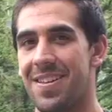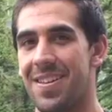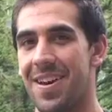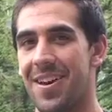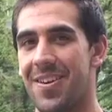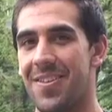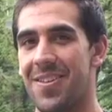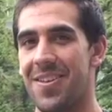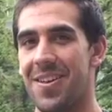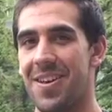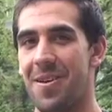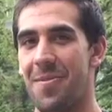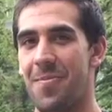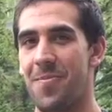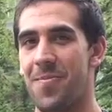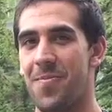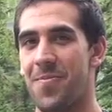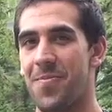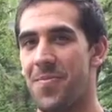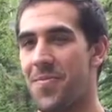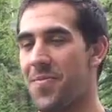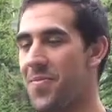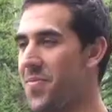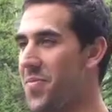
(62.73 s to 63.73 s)
Luckily, I'm
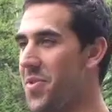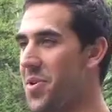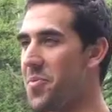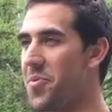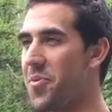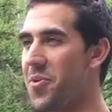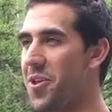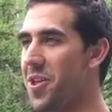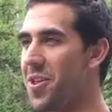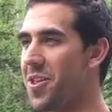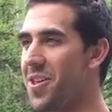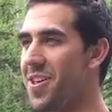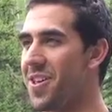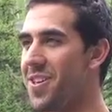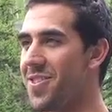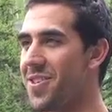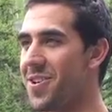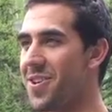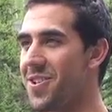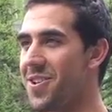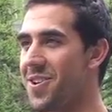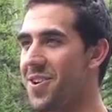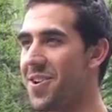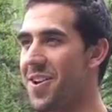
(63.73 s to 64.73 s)
completely in
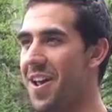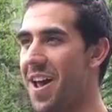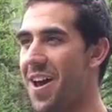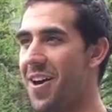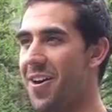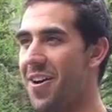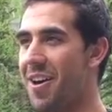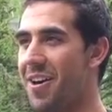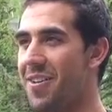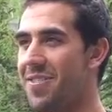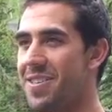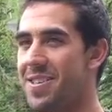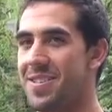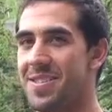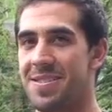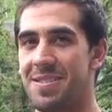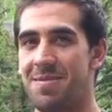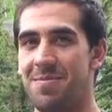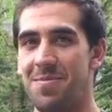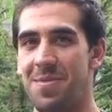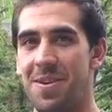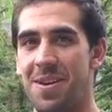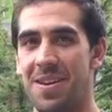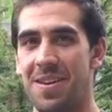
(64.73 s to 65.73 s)
the clear now, healthy as
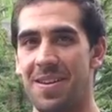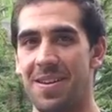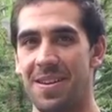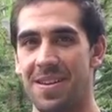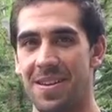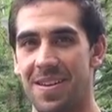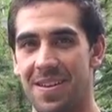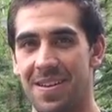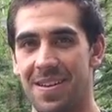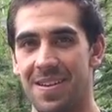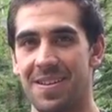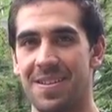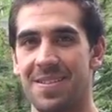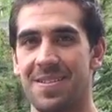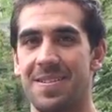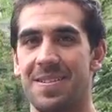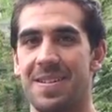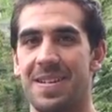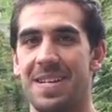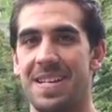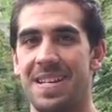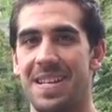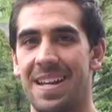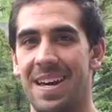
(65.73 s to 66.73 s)
can be,
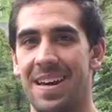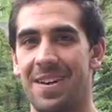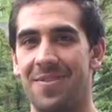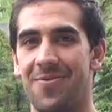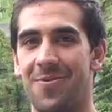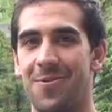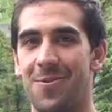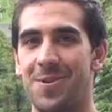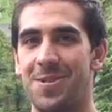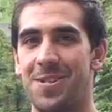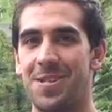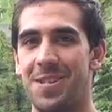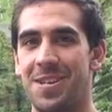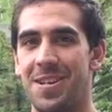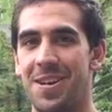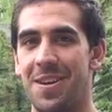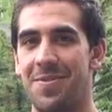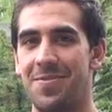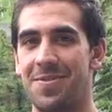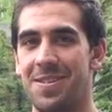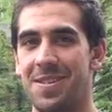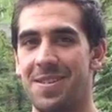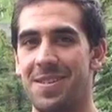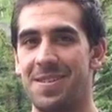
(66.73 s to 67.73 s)
and fortunate
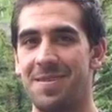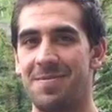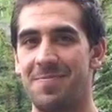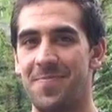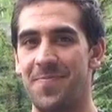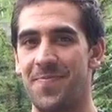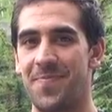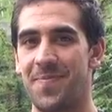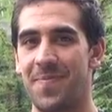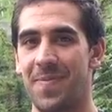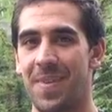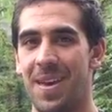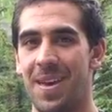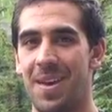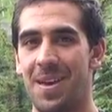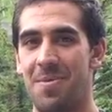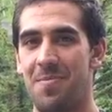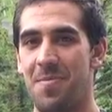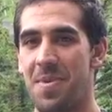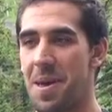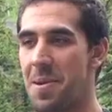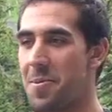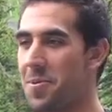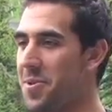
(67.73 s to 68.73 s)
enough to
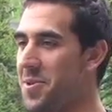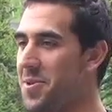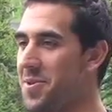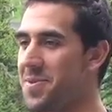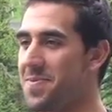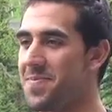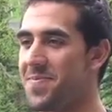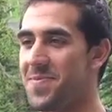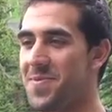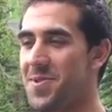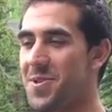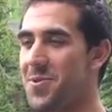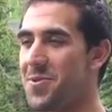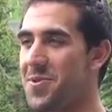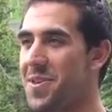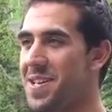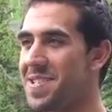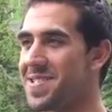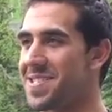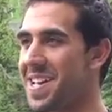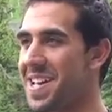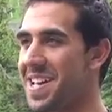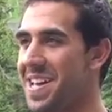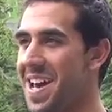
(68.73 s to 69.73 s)
be able to do
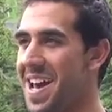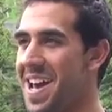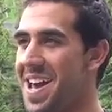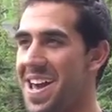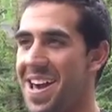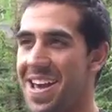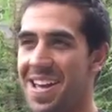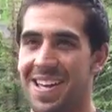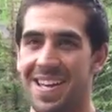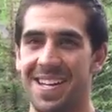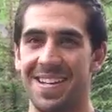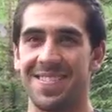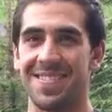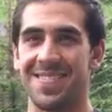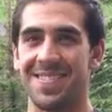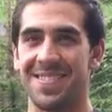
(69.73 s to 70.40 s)
things like kayaking.